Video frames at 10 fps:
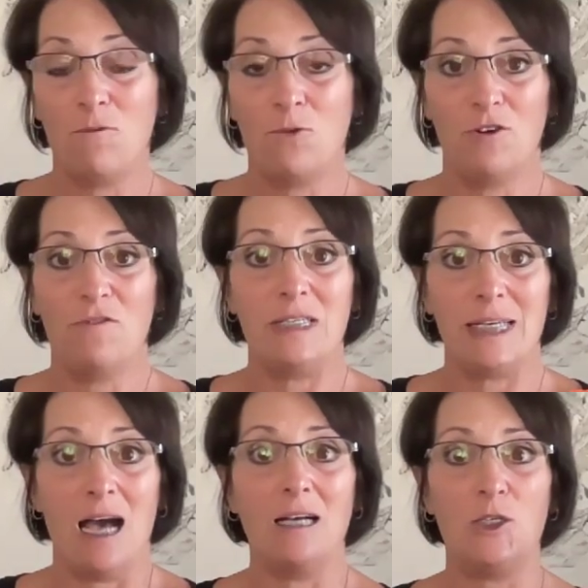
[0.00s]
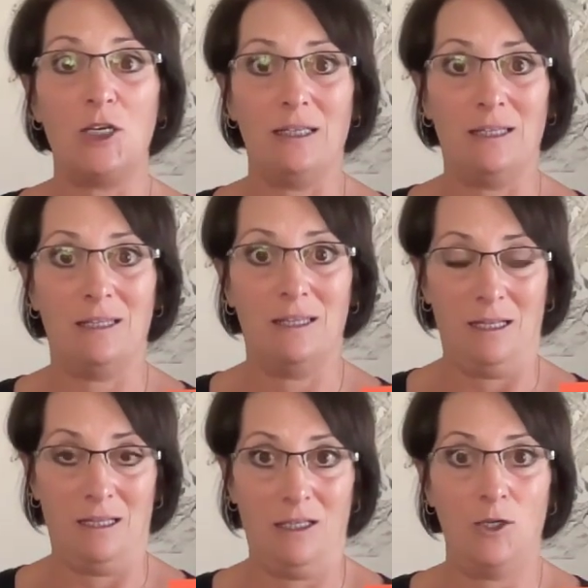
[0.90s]
for your physiology,
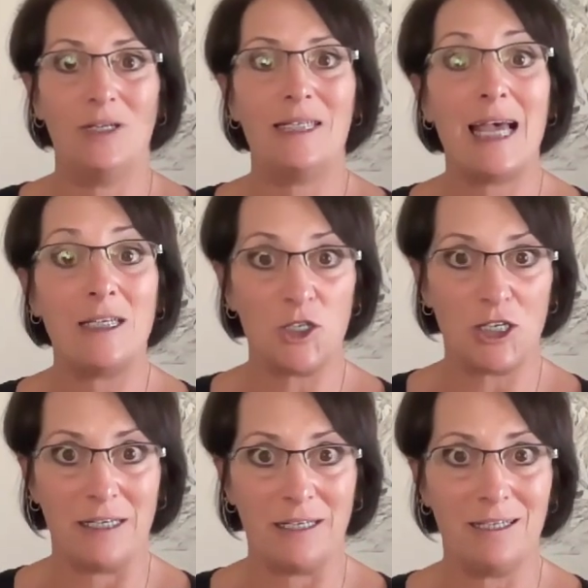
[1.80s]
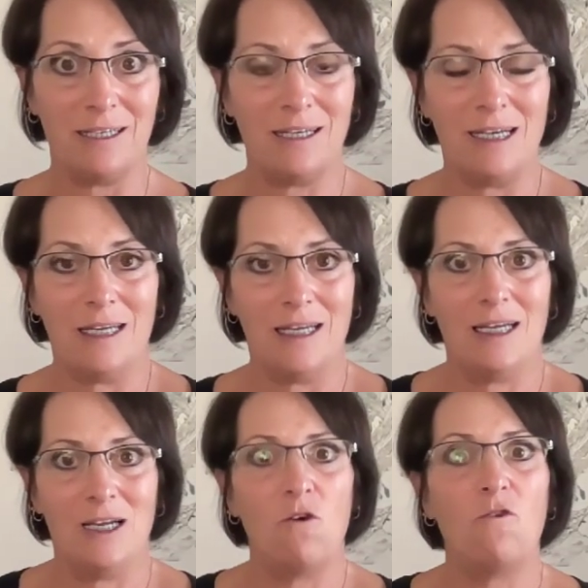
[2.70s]
your intention
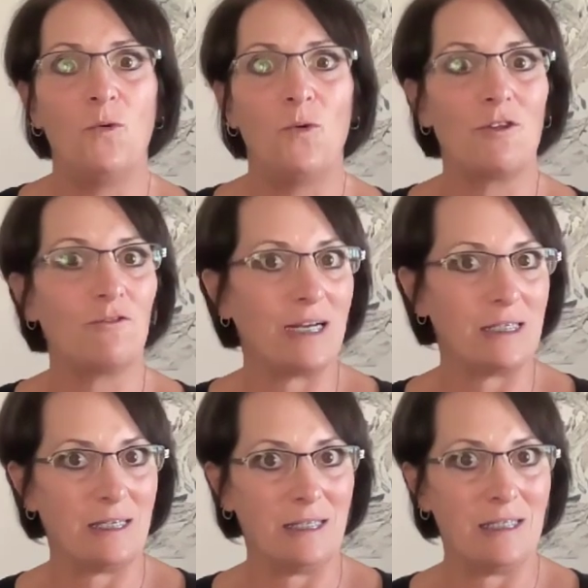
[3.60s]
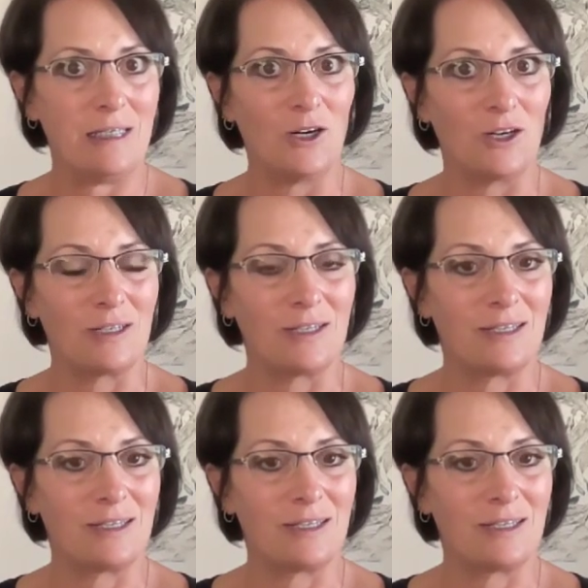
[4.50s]
for the rest of this year?